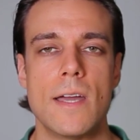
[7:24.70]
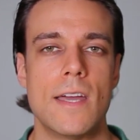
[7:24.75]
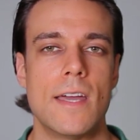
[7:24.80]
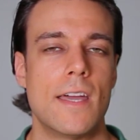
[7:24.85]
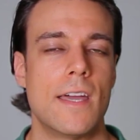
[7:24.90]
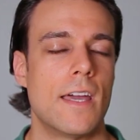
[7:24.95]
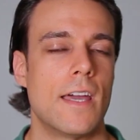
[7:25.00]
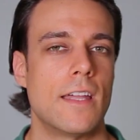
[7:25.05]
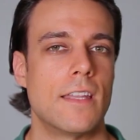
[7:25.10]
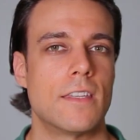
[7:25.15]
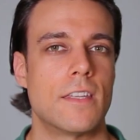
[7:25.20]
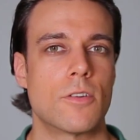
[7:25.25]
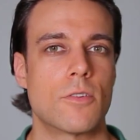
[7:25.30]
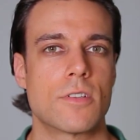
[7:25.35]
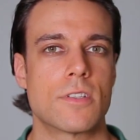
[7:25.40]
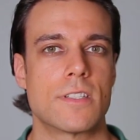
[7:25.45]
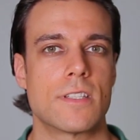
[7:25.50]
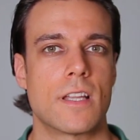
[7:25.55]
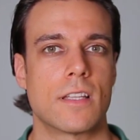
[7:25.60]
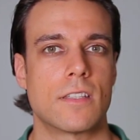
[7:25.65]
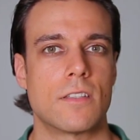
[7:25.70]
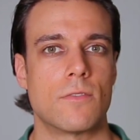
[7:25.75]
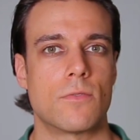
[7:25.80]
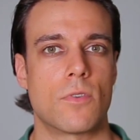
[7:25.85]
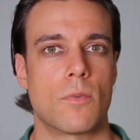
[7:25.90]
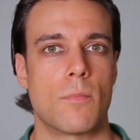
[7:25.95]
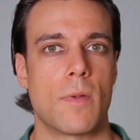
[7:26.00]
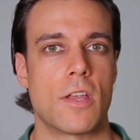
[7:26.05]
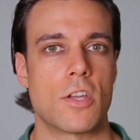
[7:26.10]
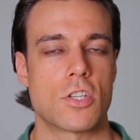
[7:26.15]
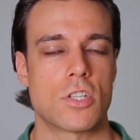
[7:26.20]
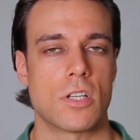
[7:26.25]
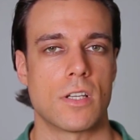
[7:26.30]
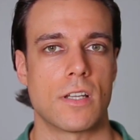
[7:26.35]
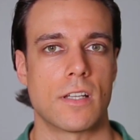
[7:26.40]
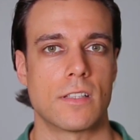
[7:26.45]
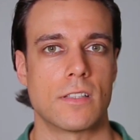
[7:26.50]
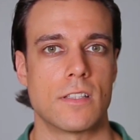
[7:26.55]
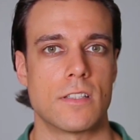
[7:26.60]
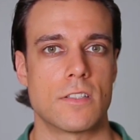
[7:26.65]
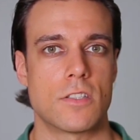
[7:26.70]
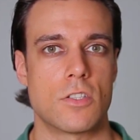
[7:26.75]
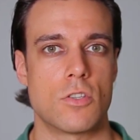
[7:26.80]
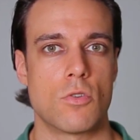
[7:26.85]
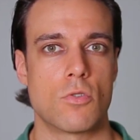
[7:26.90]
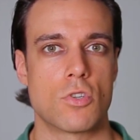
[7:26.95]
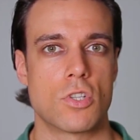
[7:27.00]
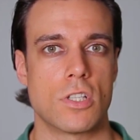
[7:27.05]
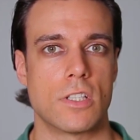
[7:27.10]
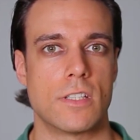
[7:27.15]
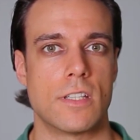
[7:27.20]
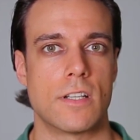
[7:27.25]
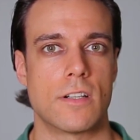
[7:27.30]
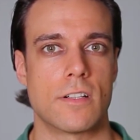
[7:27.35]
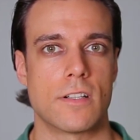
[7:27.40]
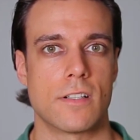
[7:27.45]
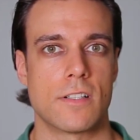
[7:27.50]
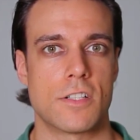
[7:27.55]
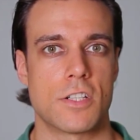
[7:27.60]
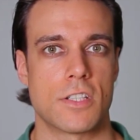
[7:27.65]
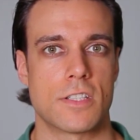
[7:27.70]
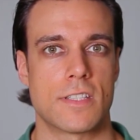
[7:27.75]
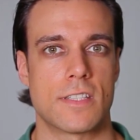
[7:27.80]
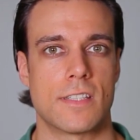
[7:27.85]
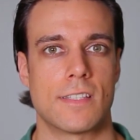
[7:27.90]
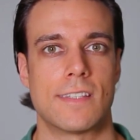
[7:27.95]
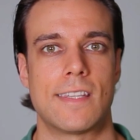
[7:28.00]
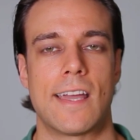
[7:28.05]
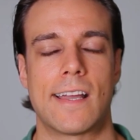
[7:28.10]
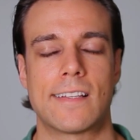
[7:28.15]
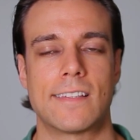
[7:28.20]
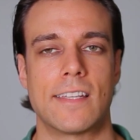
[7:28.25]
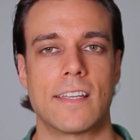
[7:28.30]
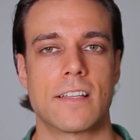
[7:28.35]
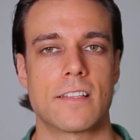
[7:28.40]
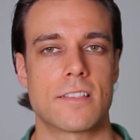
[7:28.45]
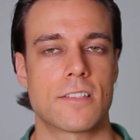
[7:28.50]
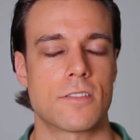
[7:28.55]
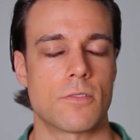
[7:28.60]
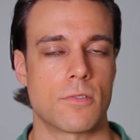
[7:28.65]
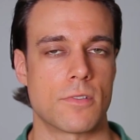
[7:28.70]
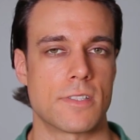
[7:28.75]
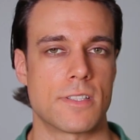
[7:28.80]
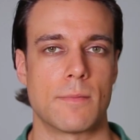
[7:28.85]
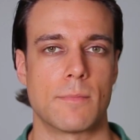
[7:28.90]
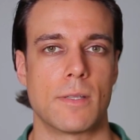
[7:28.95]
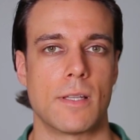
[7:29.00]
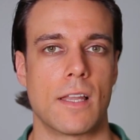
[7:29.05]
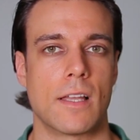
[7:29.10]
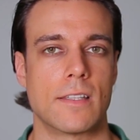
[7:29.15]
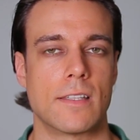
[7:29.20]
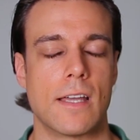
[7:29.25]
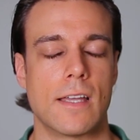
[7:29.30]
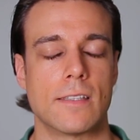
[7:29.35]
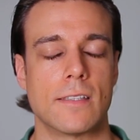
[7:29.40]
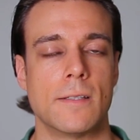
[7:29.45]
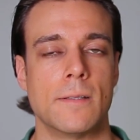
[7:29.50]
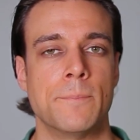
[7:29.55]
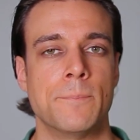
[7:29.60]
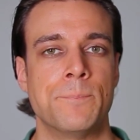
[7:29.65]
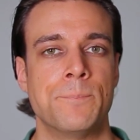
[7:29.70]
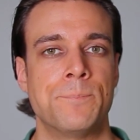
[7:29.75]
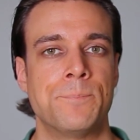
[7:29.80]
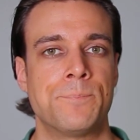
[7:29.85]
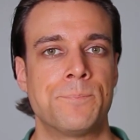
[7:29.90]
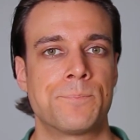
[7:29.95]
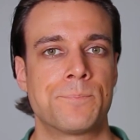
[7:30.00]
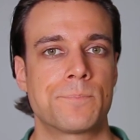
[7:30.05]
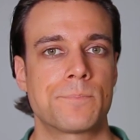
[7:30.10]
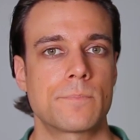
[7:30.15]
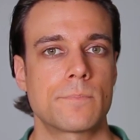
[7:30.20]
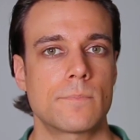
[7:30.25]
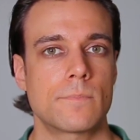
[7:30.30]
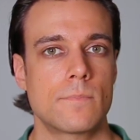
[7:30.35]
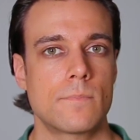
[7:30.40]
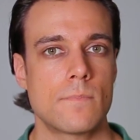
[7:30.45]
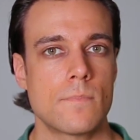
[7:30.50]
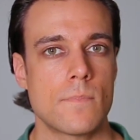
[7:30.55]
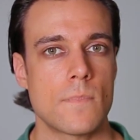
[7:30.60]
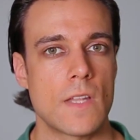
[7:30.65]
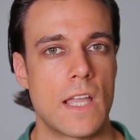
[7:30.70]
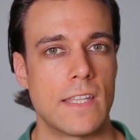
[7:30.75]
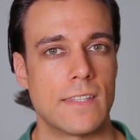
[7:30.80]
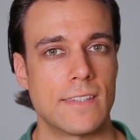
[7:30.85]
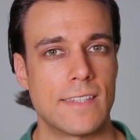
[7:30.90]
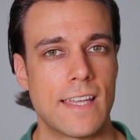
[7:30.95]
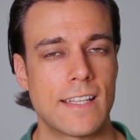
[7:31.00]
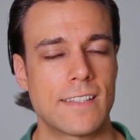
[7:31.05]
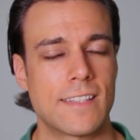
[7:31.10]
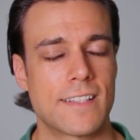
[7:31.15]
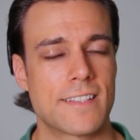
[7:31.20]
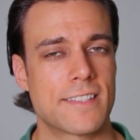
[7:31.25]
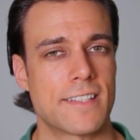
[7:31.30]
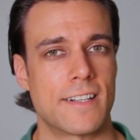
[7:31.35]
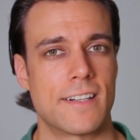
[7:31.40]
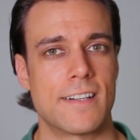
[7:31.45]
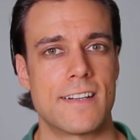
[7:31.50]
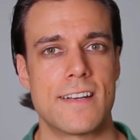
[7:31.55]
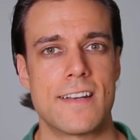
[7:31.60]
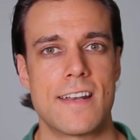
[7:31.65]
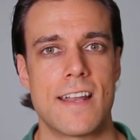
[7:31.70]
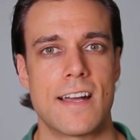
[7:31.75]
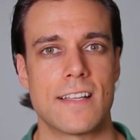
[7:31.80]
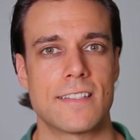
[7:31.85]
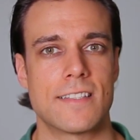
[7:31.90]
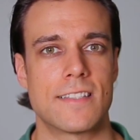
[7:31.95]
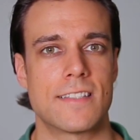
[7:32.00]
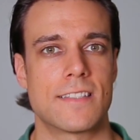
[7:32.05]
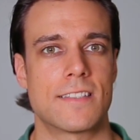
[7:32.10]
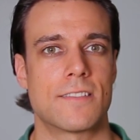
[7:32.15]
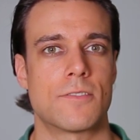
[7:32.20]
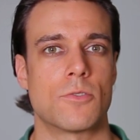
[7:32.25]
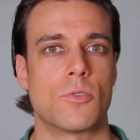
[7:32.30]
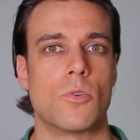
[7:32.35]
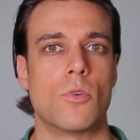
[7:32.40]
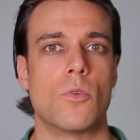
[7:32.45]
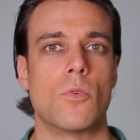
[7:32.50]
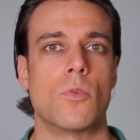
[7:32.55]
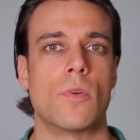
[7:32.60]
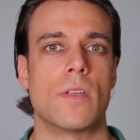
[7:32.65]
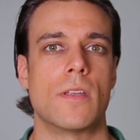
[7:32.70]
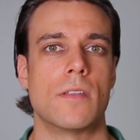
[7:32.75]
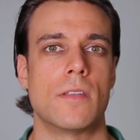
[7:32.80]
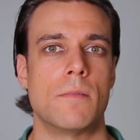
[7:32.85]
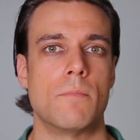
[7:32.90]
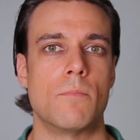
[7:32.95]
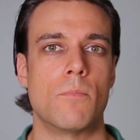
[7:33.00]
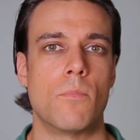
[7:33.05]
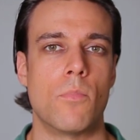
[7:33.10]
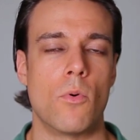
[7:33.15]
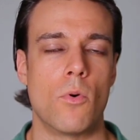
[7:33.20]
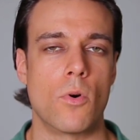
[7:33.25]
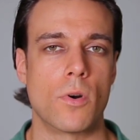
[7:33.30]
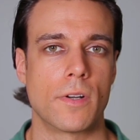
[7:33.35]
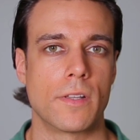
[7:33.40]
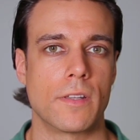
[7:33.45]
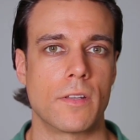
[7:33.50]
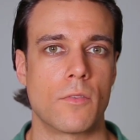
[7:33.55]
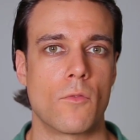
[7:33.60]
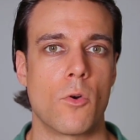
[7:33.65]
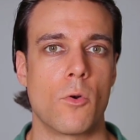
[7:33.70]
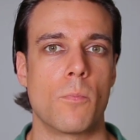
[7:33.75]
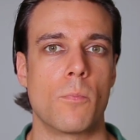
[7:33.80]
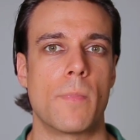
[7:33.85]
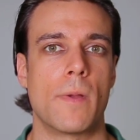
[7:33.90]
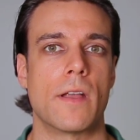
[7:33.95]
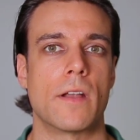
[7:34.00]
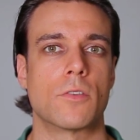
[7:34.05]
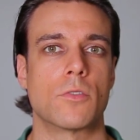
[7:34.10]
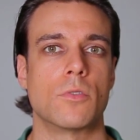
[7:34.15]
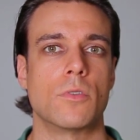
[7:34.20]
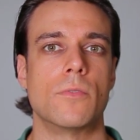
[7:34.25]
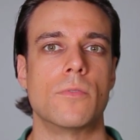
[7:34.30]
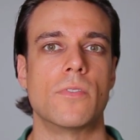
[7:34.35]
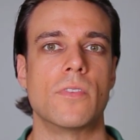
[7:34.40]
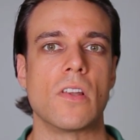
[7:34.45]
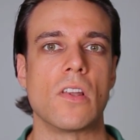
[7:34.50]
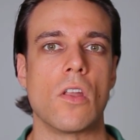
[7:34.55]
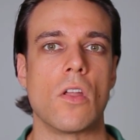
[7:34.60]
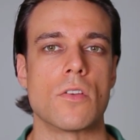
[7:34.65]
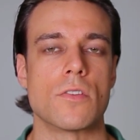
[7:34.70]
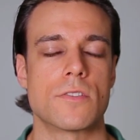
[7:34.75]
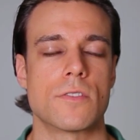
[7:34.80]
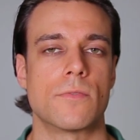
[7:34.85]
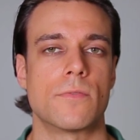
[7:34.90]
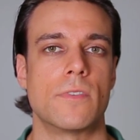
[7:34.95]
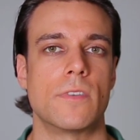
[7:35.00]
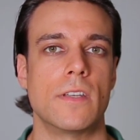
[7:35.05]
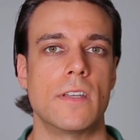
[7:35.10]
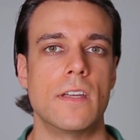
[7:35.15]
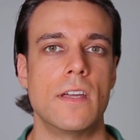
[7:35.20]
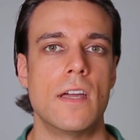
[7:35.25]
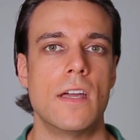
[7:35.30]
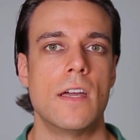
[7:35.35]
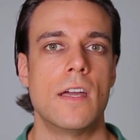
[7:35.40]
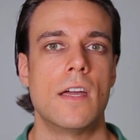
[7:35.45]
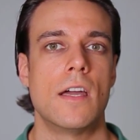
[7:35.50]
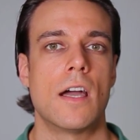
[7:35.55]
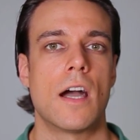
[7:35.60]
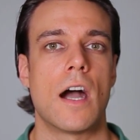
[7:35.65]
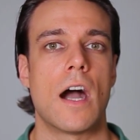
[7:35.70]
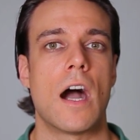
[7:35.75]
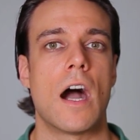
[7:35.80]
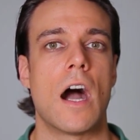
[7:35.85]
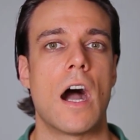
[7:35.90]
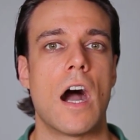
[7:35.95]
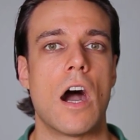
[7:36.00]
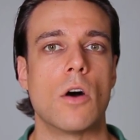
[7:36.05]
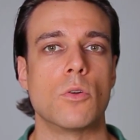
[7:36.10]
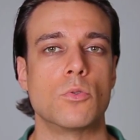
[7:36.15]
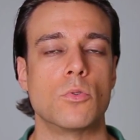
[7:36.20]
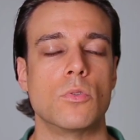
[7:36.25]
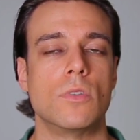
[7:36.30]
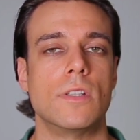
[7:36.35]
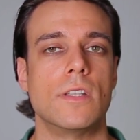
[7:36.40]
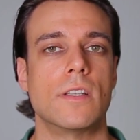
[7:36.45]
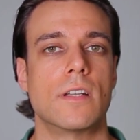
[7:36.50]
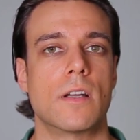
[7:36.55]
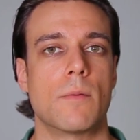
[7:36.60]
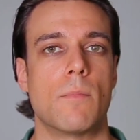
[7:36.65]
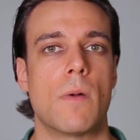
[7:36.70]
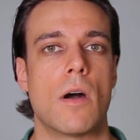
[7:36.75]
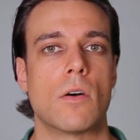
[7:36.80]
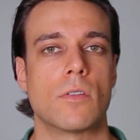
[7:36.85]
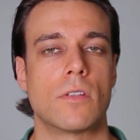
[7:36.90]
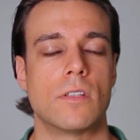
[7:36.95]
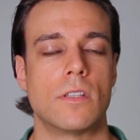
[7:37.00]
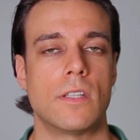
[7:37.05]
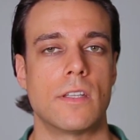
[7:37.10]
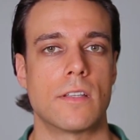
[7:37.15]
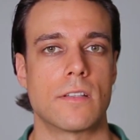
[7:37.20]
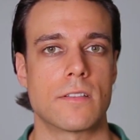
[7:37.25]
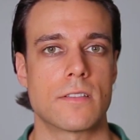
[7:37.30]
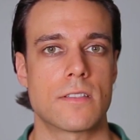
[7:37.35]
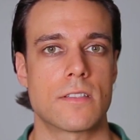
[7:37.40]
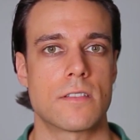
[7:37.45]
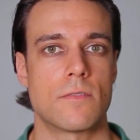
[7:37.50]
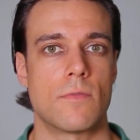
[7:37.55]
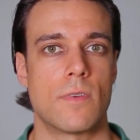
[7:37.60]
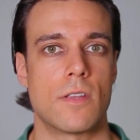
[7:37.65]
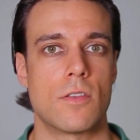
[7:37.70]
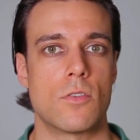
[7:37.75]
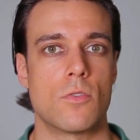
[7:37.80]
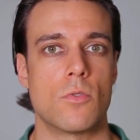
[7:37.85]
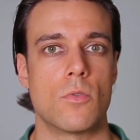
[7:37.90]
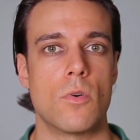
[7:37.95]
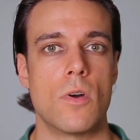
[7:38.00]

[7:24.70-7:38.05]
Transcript: and there is not information like this. Usually there are just tactics or something like that, and tactics are not so important compared to the philosophy, how to think about things. When you